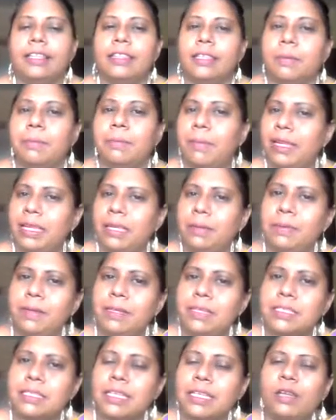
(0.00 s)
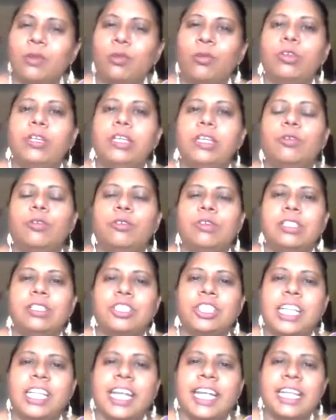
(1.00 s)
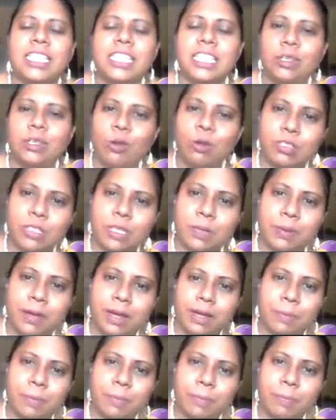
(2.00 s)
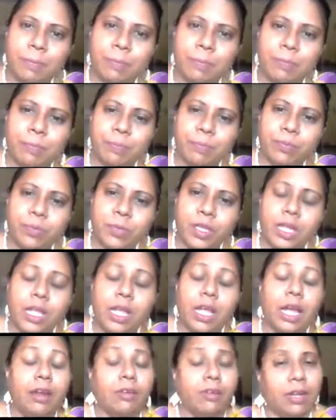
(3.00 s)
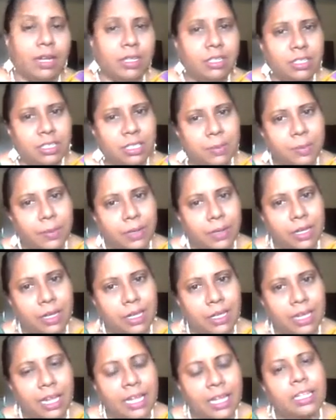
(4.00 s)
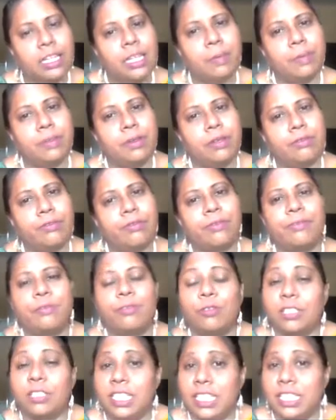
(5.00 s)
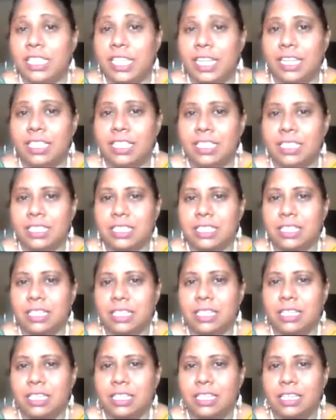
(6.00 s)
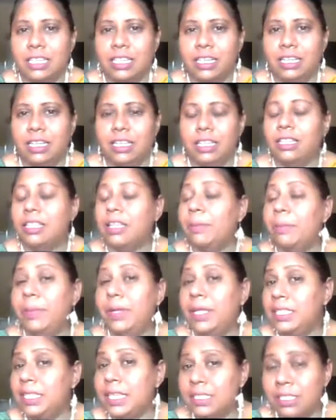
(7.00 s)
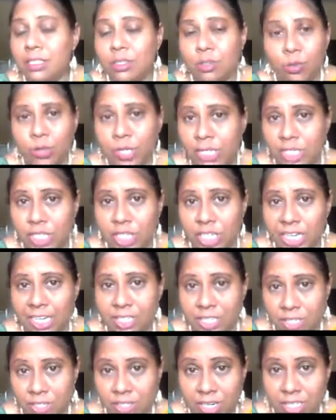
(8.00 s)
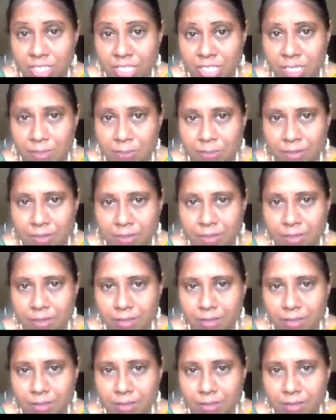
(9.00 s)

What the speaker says: The money bills can only originate in Lok Sabha, and Rajya Sabha can keep it for 14 days. The bill doesn't originate in Rajya Sabha.